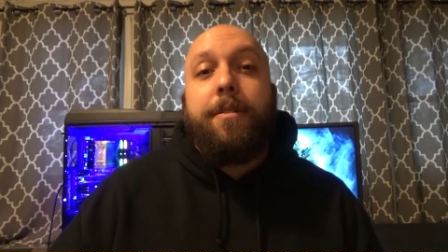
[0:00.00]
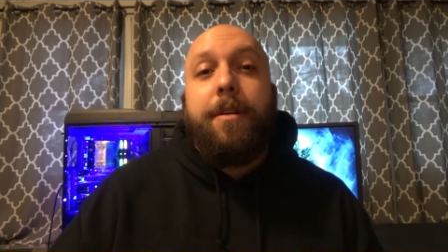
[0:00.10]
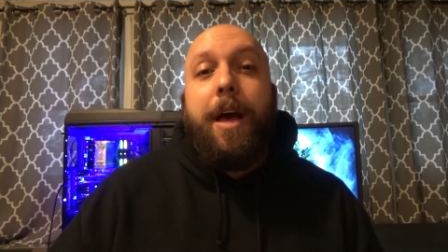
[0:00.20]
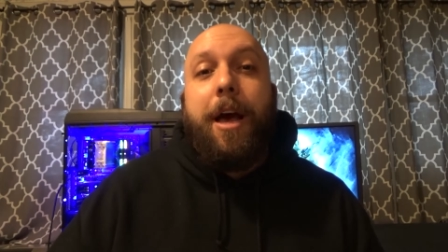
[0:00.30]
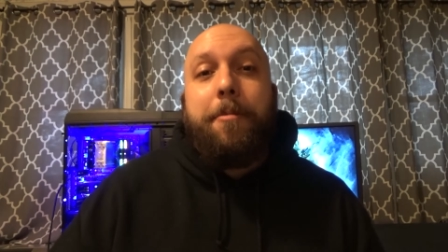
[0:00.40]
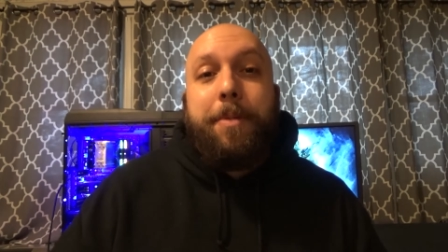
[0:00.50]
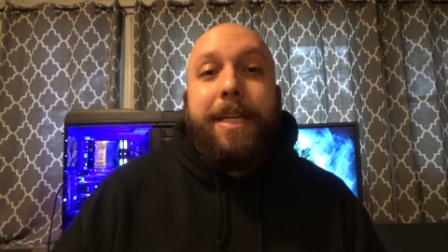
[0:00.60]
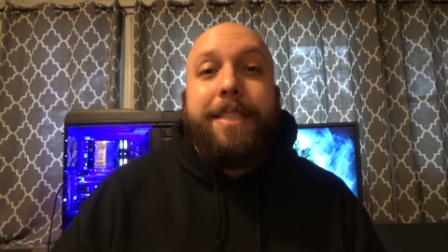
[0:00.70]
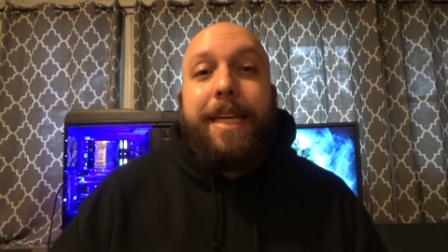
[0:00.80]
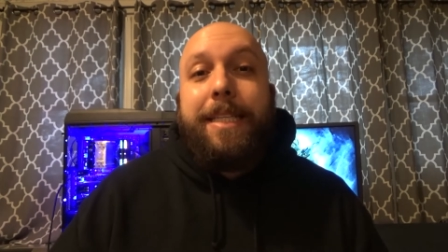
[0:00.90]

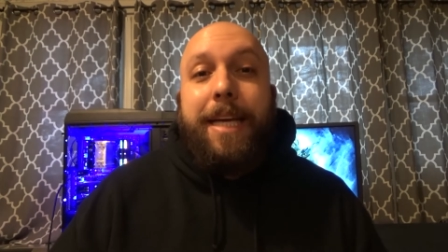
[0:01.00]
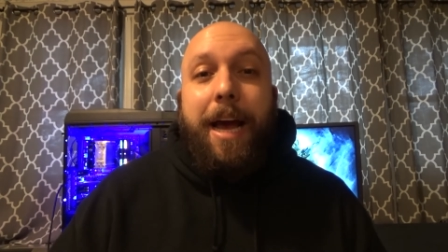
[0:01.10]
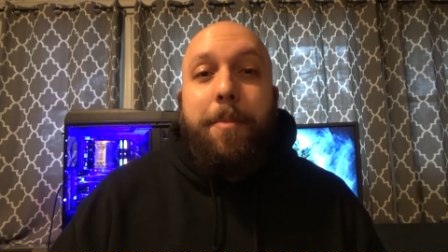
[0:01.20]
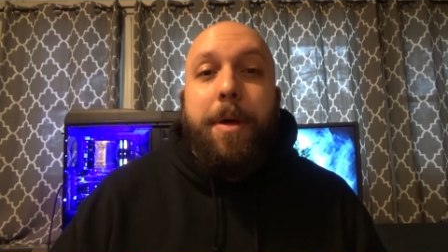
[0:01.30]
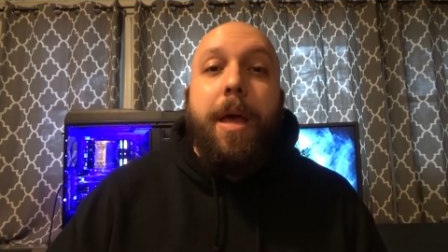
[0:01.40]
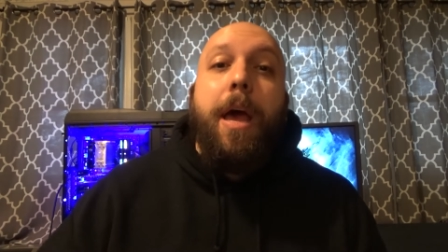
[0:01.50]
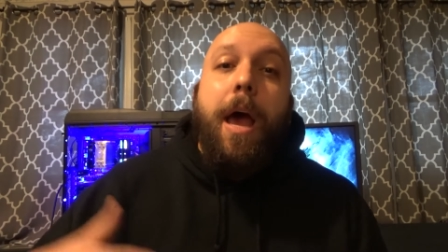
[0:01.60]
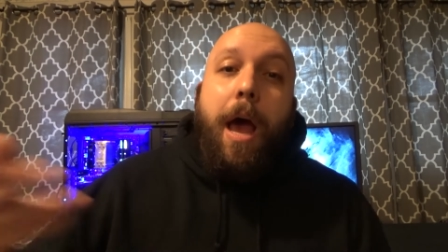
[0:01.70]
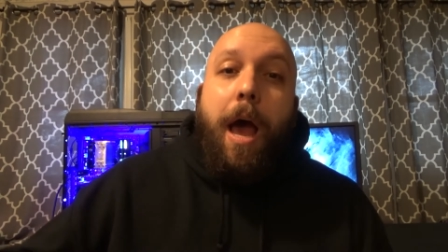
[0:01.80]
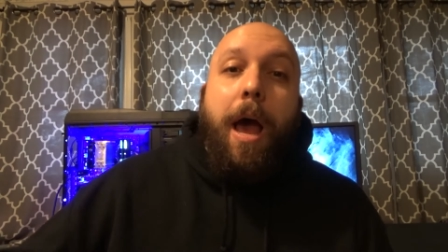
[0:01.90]
PC time,
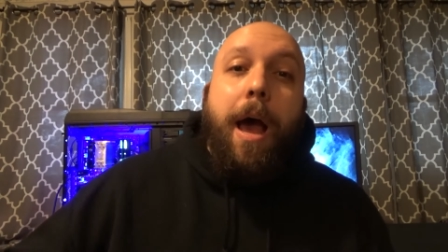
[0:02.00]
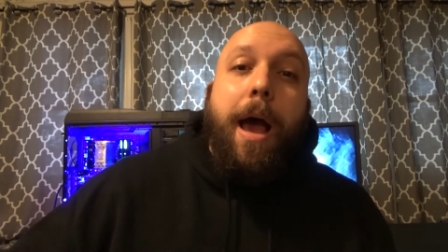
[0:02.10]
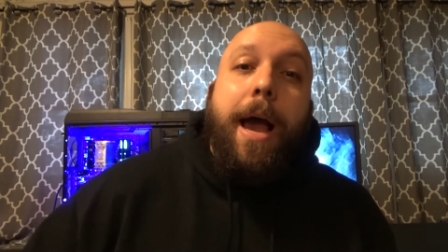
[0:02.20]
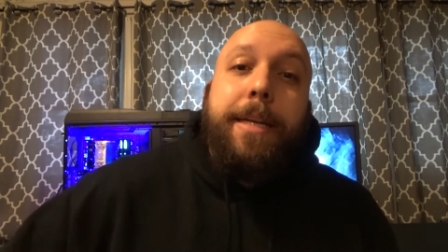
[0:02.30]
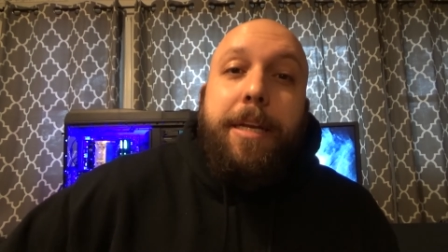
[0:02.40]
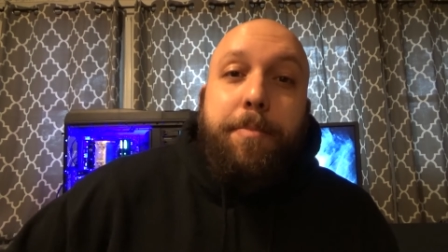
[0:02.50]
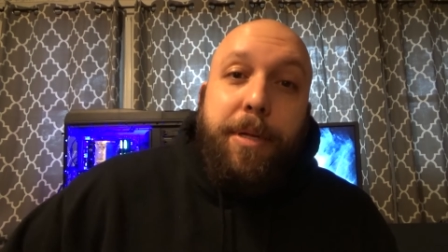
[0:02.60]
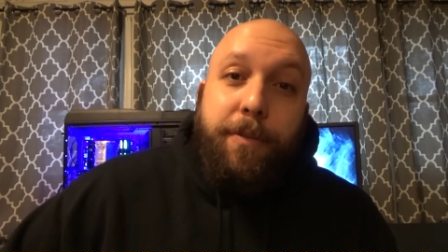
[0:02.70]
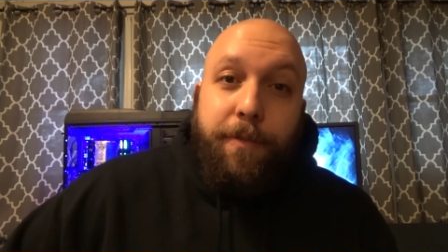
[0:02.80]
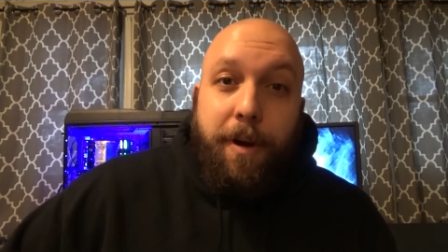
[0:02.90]
I did a
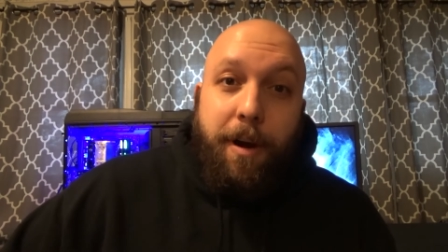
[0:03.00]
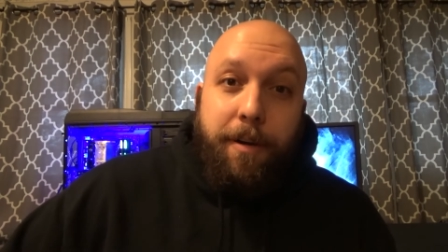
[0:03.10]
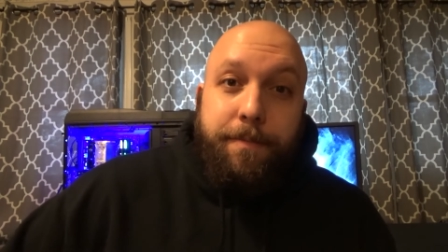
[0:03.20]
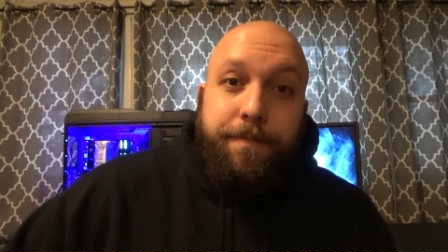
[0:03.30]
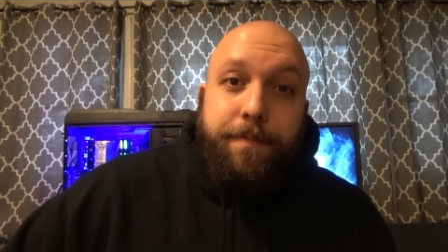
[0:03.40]
build for her.